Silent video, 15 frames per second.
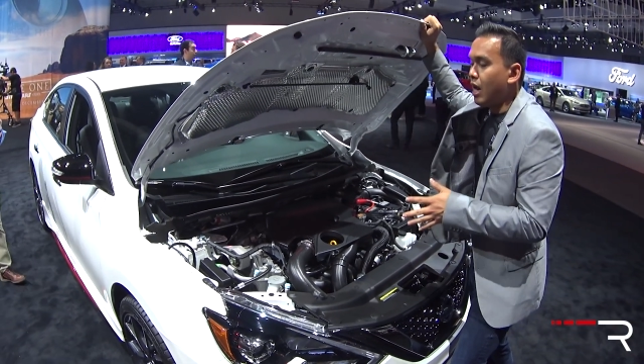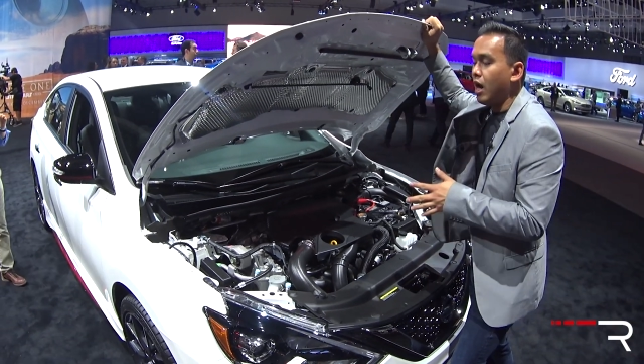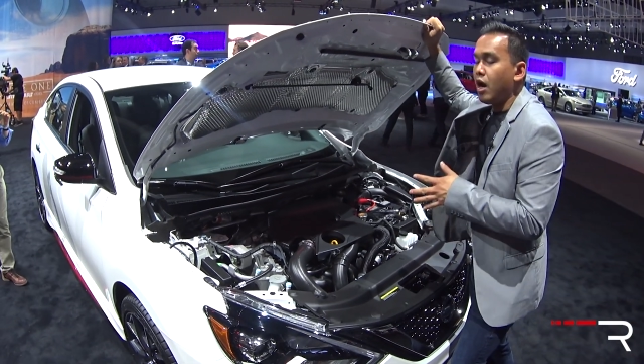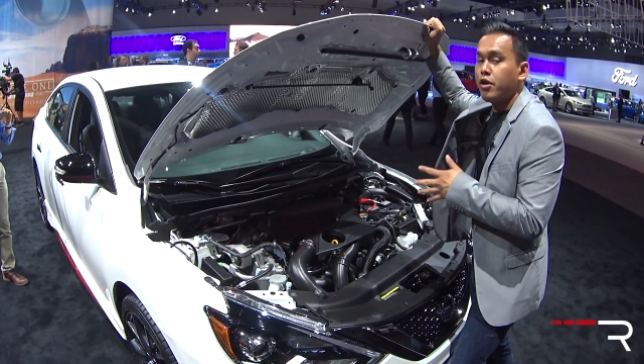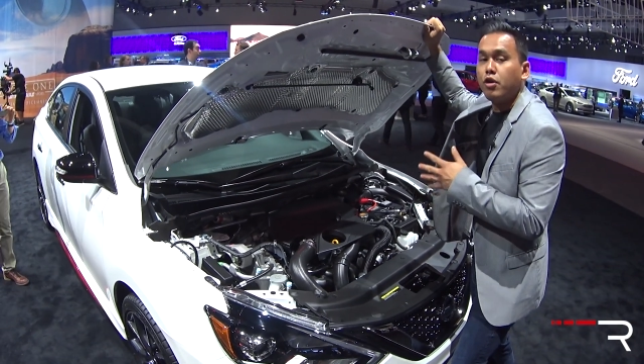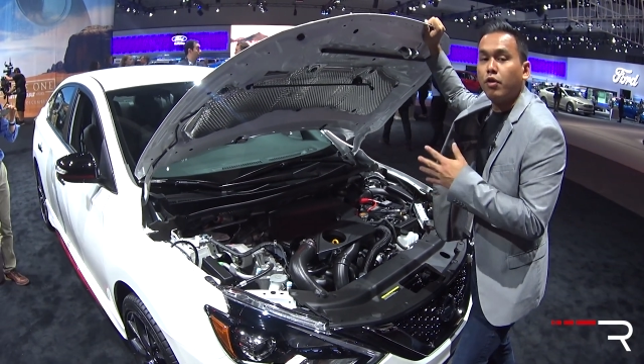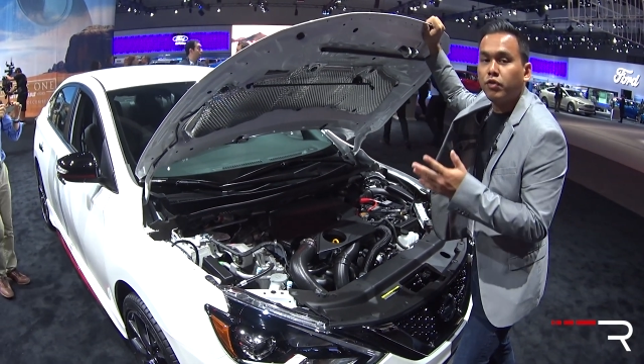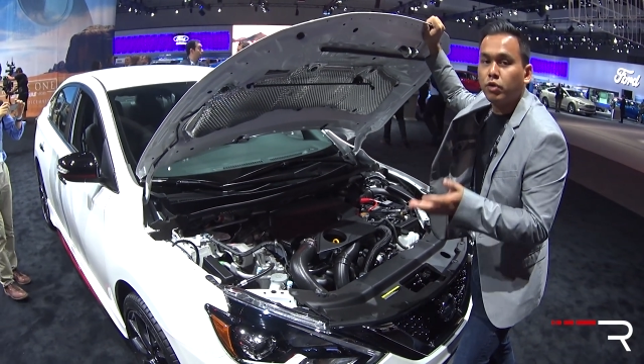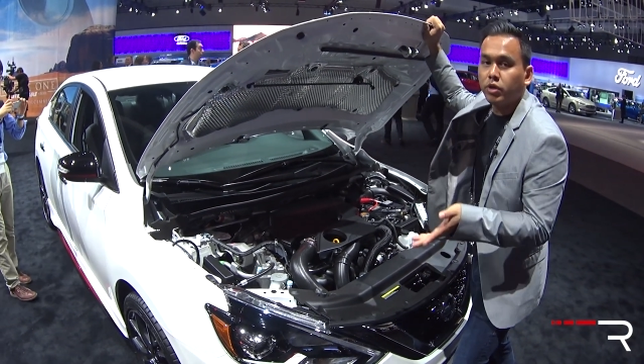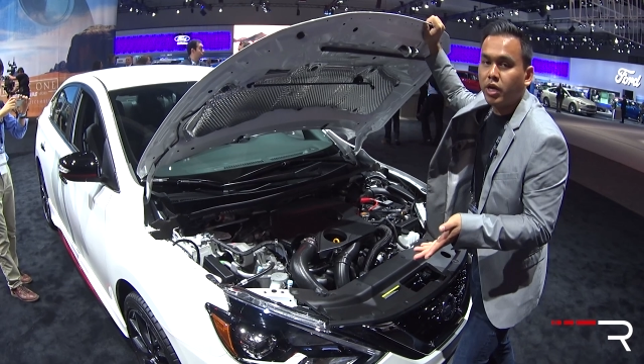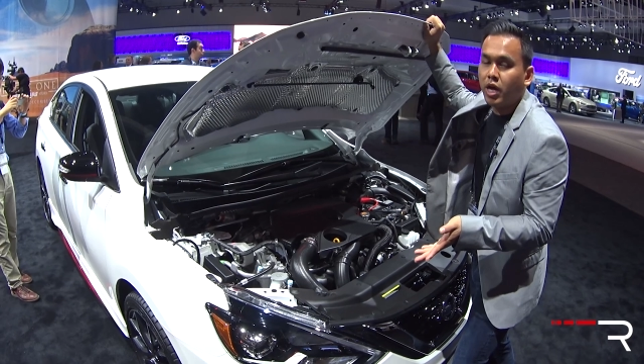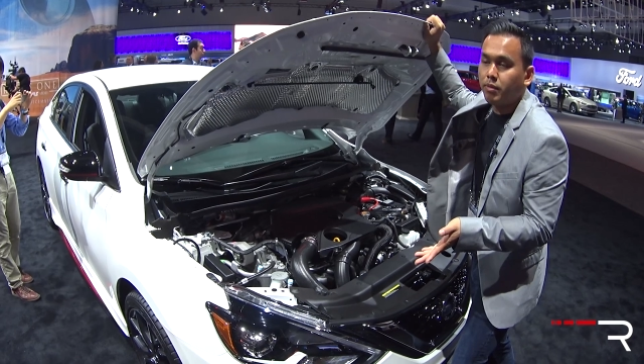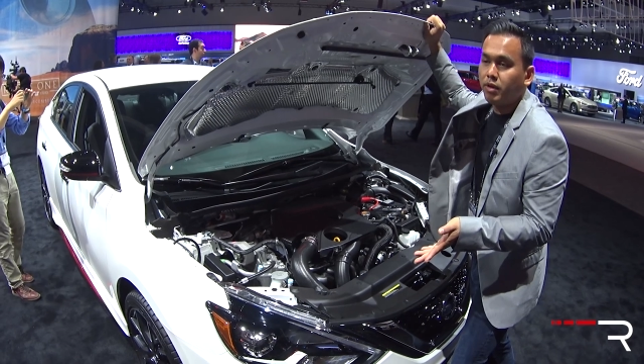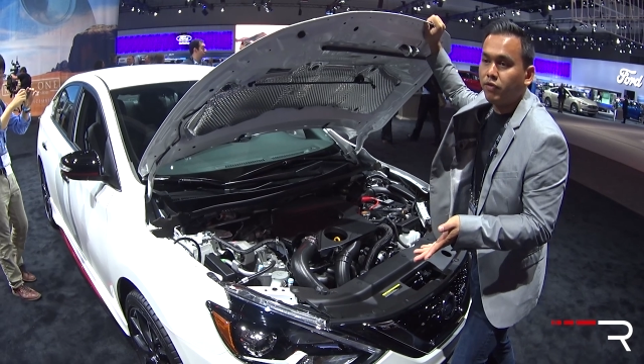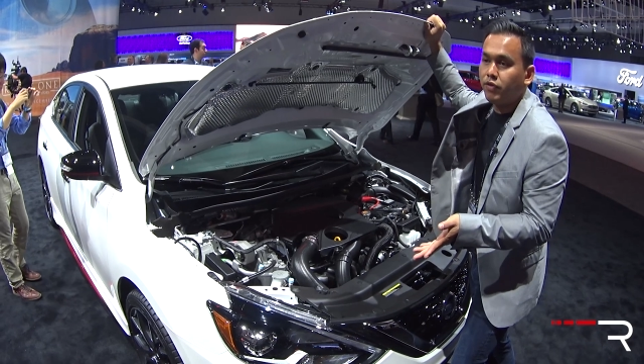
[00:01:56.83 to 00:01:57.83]
uh, no fuel
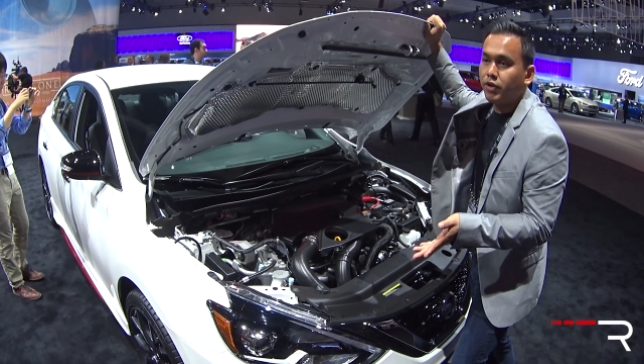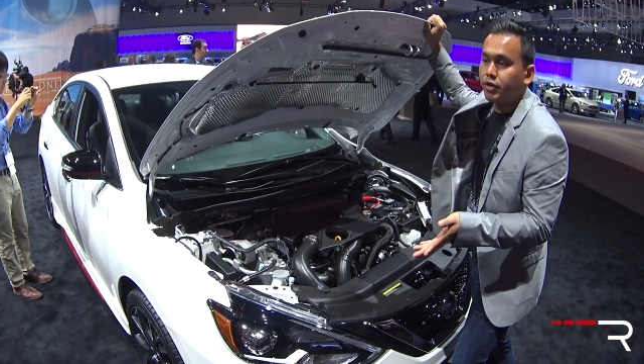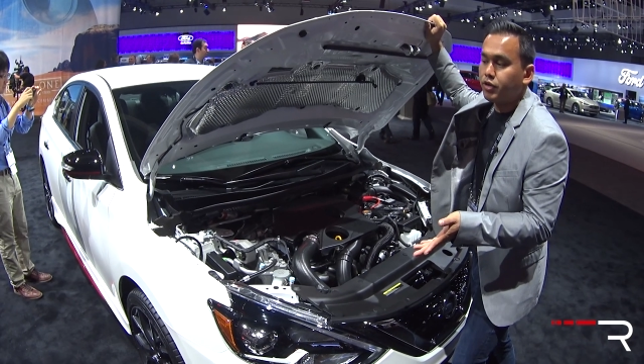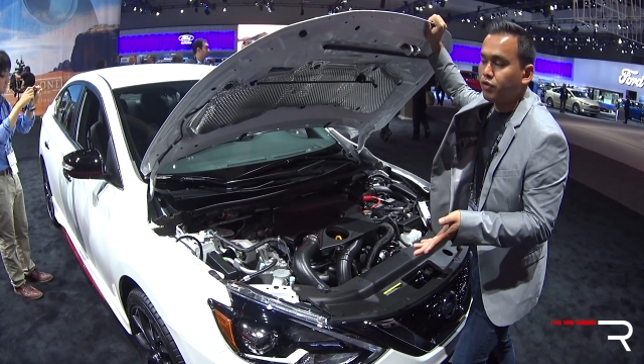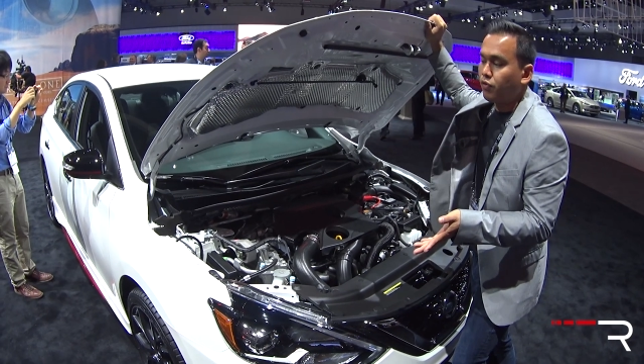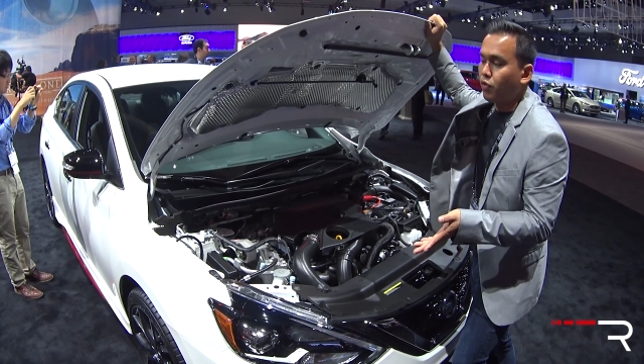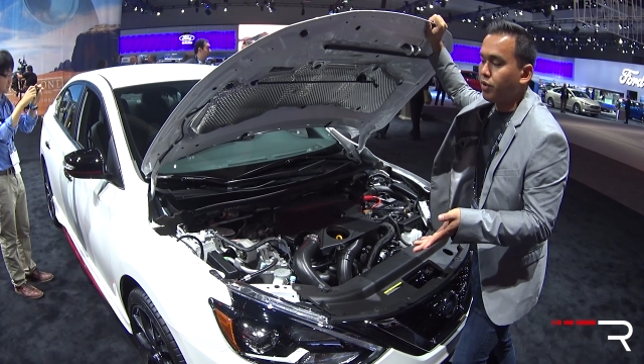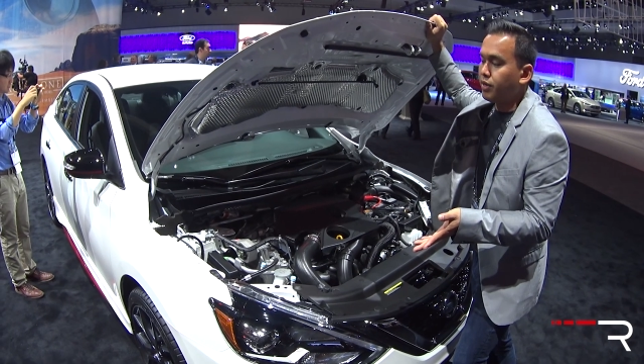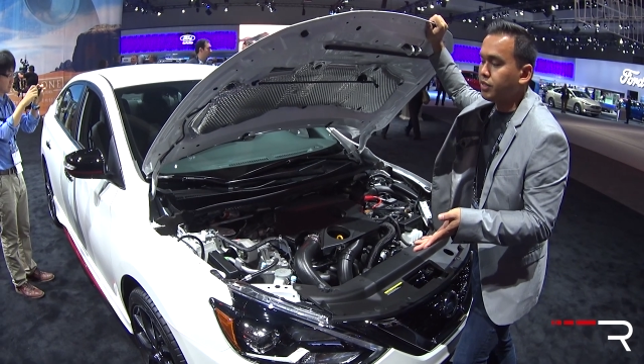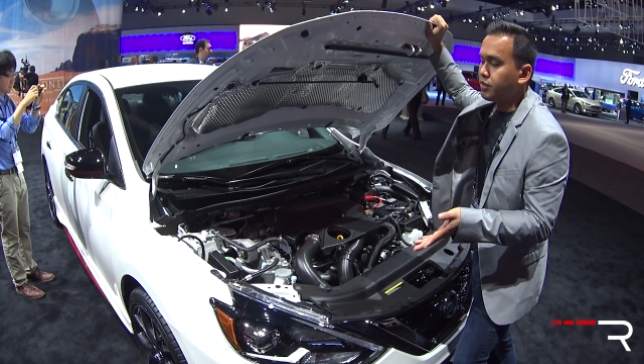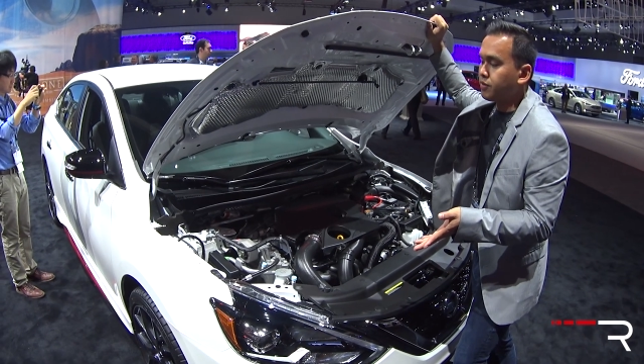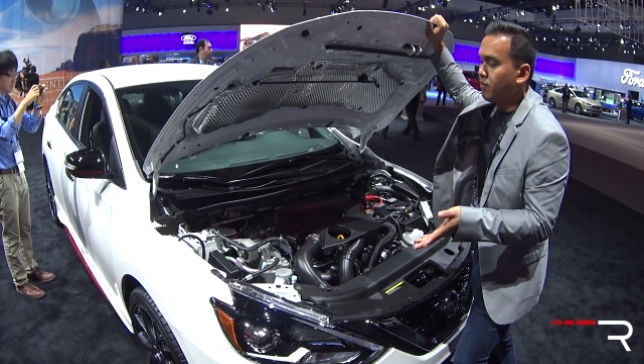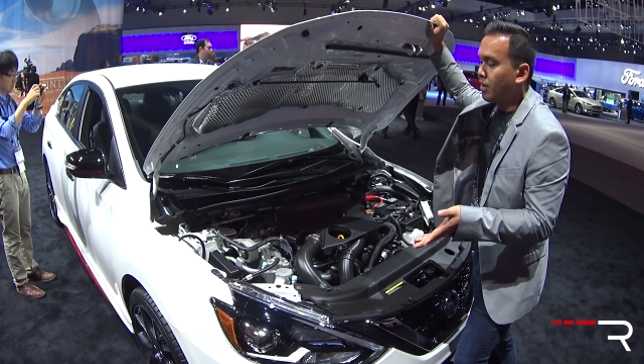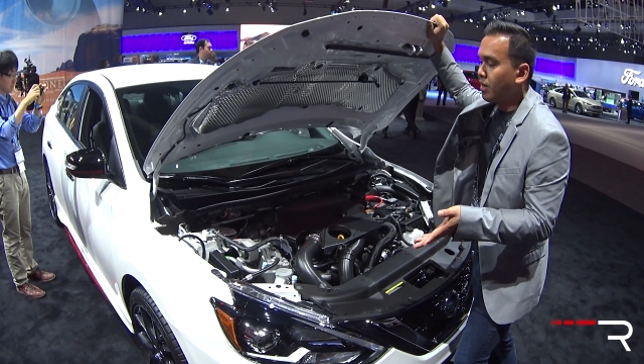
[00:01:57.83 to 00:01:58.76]
economy figures for us,